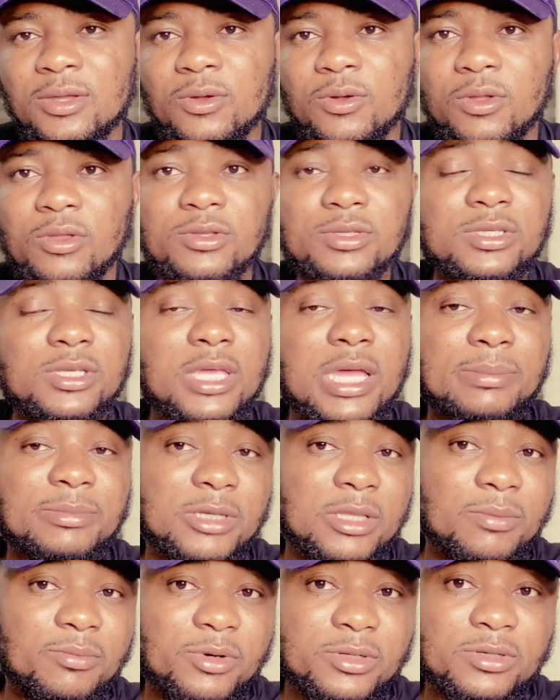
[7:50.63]
Okay, say I'm
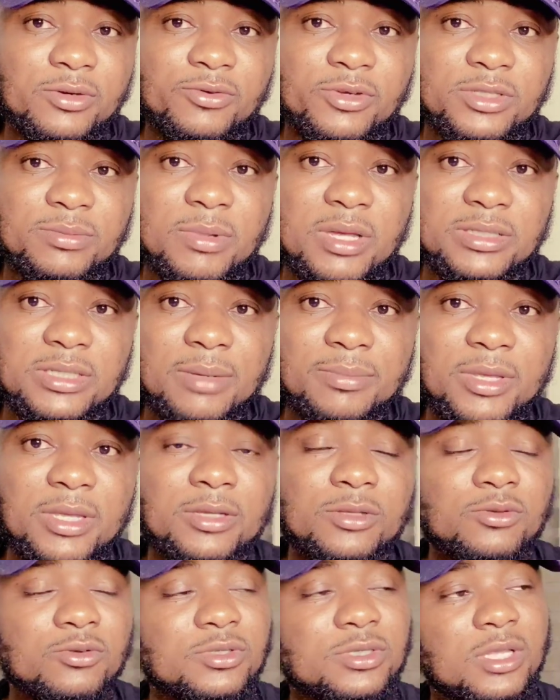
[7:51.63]
celebrating Christmas,
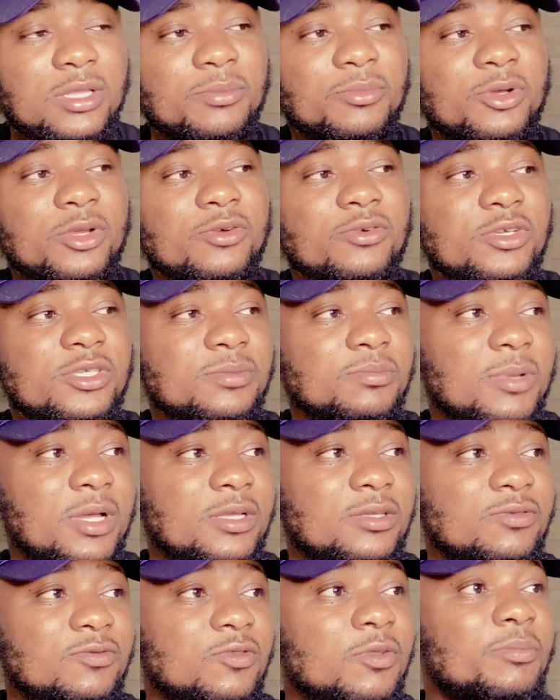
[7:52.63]
Abi, to celebrate
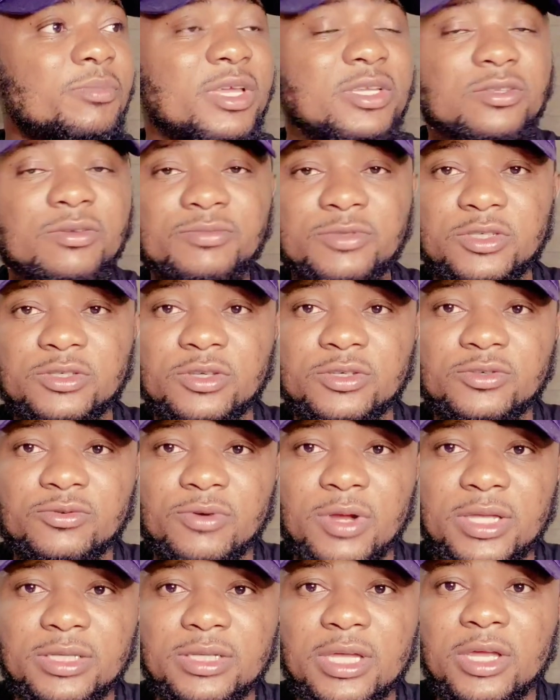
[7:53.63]
Christmas to the birth of Jesus
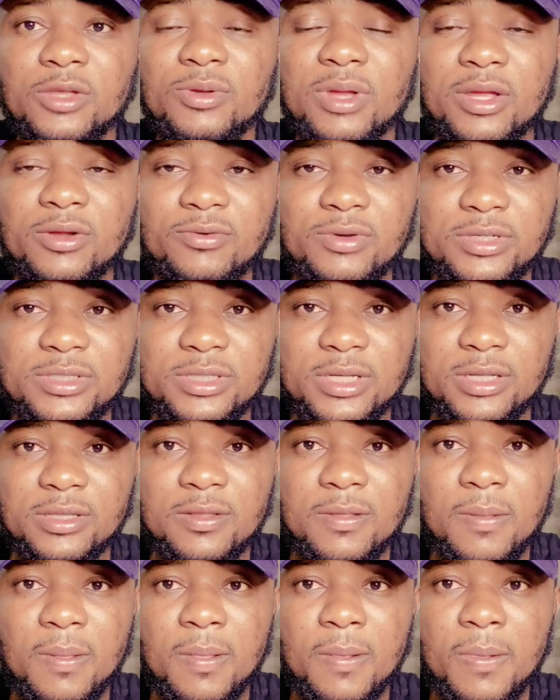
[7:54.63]
Christ, and you are a Christian.
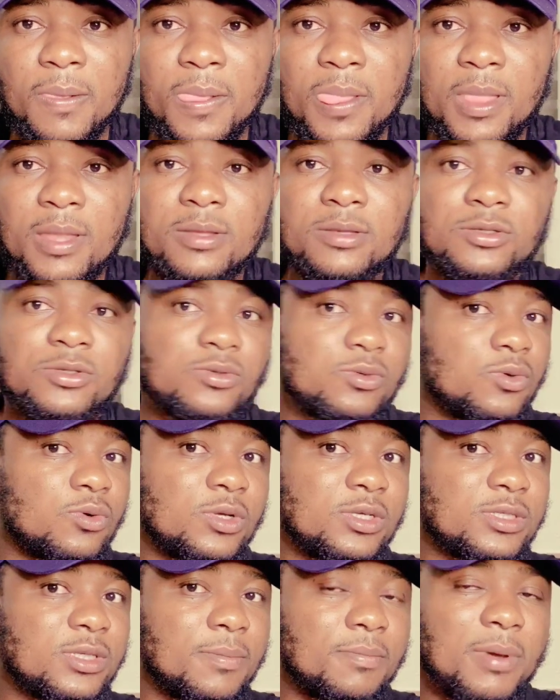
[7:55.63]
So
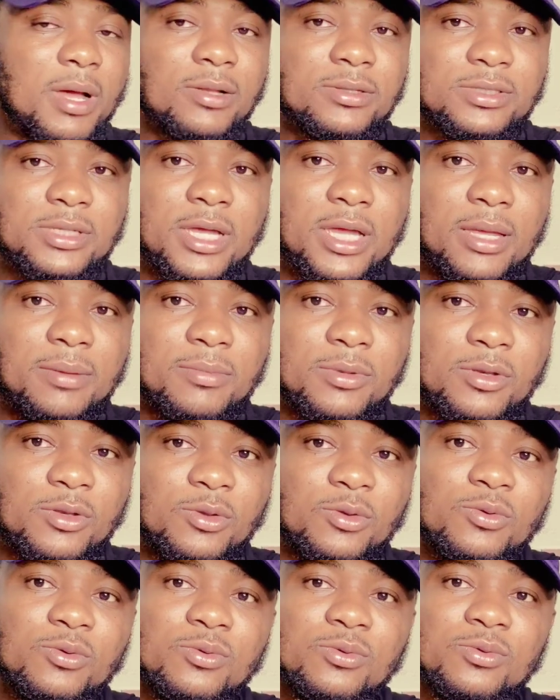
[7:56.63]
it's about time
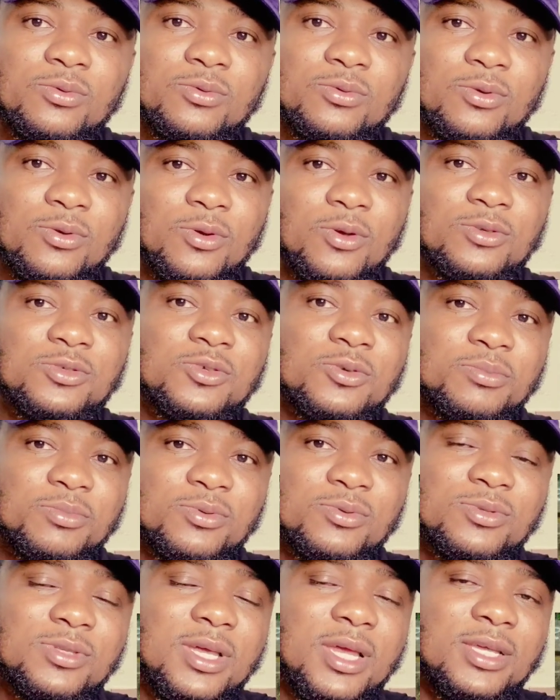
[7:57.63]
you also
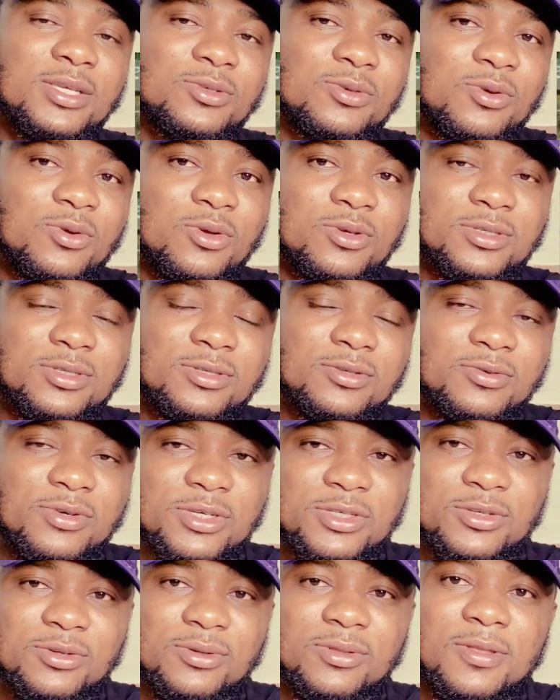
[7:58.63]
put that into
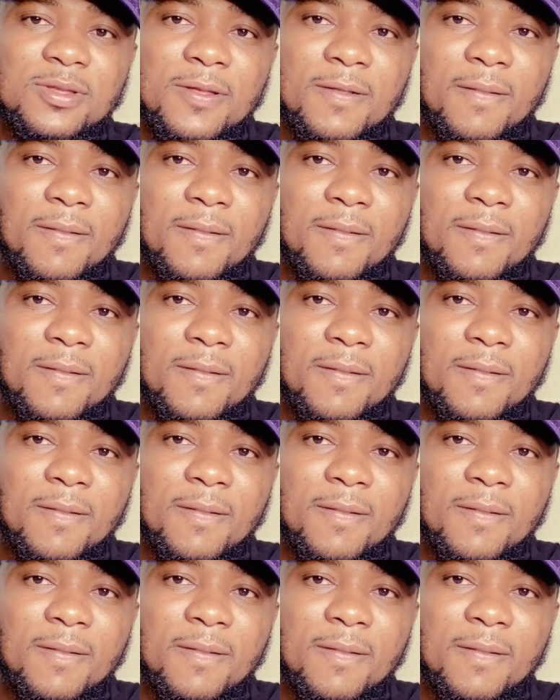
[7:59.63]
consideration.